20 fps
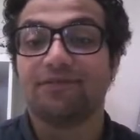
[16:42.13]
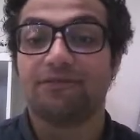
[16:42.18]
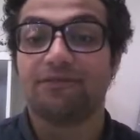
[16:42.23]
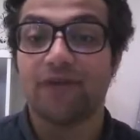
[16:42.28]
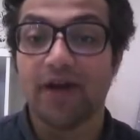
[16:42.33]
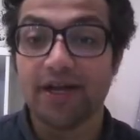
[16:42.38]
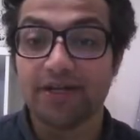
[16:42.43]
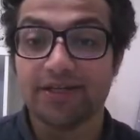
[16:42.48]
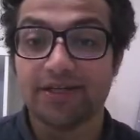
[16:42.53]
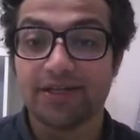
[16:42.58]

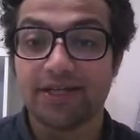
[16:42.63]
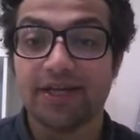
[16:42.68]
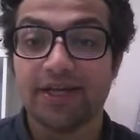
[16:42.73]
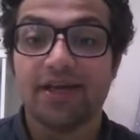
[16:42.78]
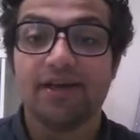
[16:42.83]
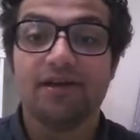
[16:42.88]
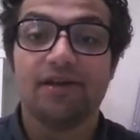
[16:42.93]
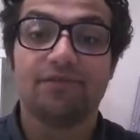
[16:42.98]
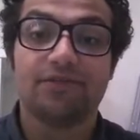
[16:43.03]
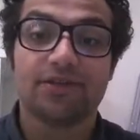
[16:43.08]
Finally,
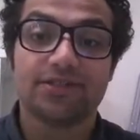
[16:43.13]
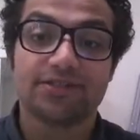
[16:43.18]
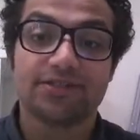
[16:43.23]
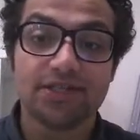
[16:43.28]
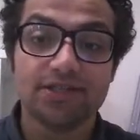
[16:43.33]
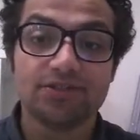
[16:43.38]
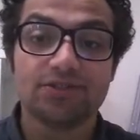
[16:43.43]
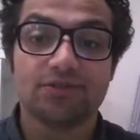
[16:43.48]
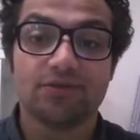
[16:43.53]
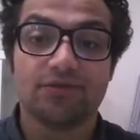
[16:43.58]
if the
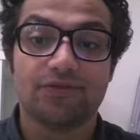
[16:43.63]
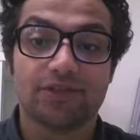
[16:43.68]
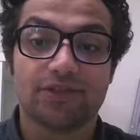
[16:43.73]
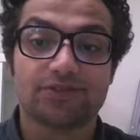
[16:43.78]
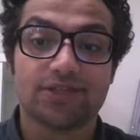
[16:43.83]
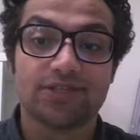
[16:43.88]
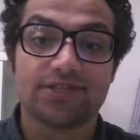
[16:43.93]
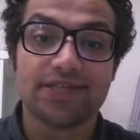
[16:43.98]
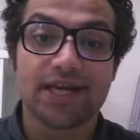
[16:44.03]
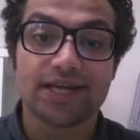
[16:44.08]
sender of the
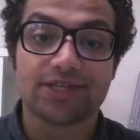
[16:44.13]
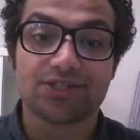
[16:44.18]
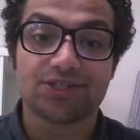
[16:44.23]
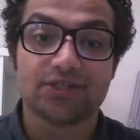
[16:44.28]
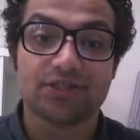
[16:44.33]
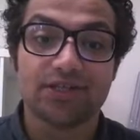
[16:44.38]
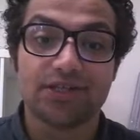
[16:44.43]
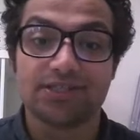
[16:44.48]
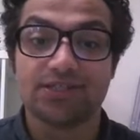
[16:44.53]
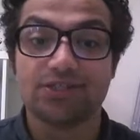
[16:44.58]

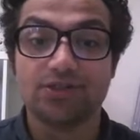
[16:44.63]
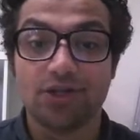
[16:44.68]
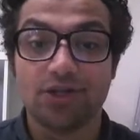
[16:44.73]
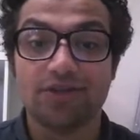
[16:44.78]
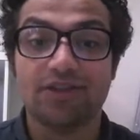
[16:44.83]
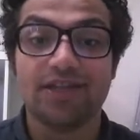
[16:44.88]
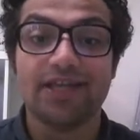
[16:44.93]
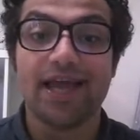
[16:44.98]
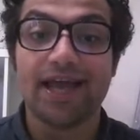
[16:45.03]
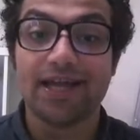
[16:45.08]
transaction is
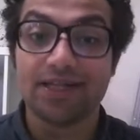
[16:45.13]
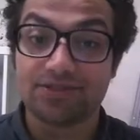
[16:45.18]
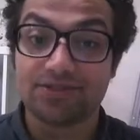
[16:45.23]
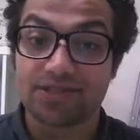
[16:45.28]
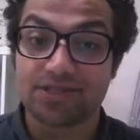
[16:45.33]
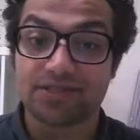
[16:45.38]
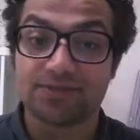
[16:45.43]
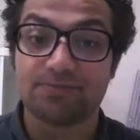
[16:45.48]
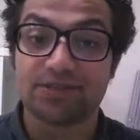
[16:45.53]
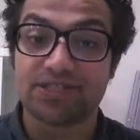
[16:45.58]
not the
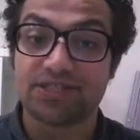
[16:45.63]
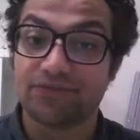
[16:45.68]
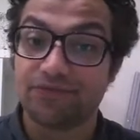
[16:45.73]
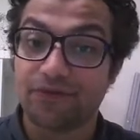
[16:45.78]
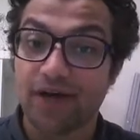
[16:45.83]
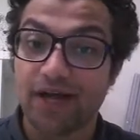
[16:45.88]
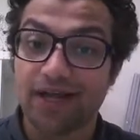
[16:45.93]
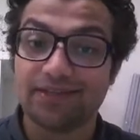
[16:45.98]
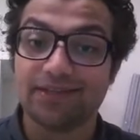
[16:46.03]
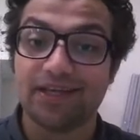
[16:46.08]
address
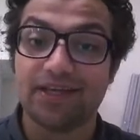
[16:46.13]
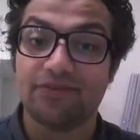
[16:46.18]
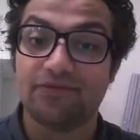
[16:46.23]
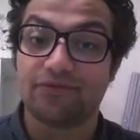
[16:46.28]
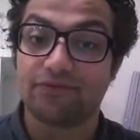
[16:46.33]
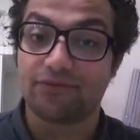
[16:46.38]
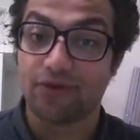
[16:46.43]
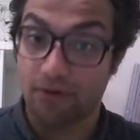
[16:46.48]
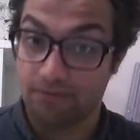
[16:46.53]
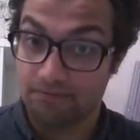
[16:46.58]
specified in
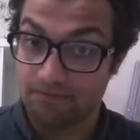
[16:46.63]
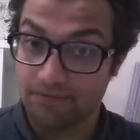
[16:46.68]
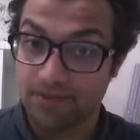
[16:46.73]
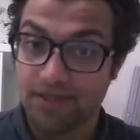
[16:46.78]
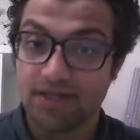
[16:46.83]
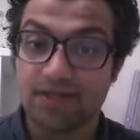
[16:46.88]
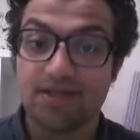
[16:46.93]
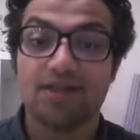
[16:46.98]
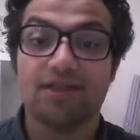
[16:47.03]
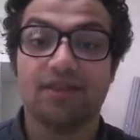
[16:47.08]
from,
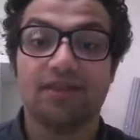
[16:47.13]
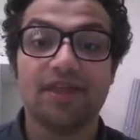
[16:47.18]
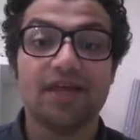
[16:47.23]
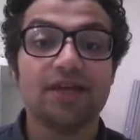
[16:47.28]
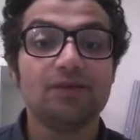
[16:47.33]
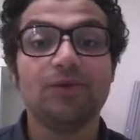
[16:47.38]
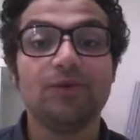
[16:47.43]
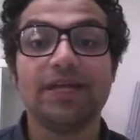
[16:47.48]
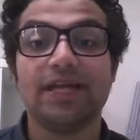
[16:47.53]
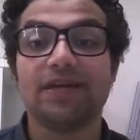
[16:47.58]

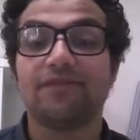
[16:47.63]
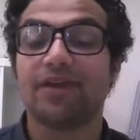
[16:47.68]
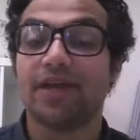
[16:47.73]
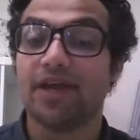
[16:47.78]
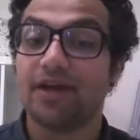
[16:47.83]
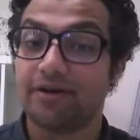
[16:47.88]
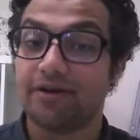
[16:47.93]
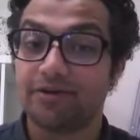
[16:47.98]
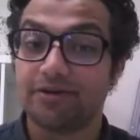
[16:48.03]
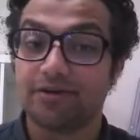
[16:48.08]
then we give
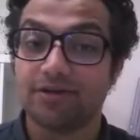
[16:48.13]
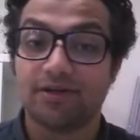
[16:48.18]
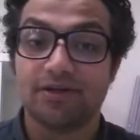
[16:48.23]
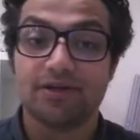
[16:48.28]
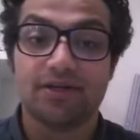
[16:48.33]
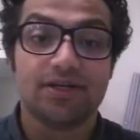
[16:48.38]
an error.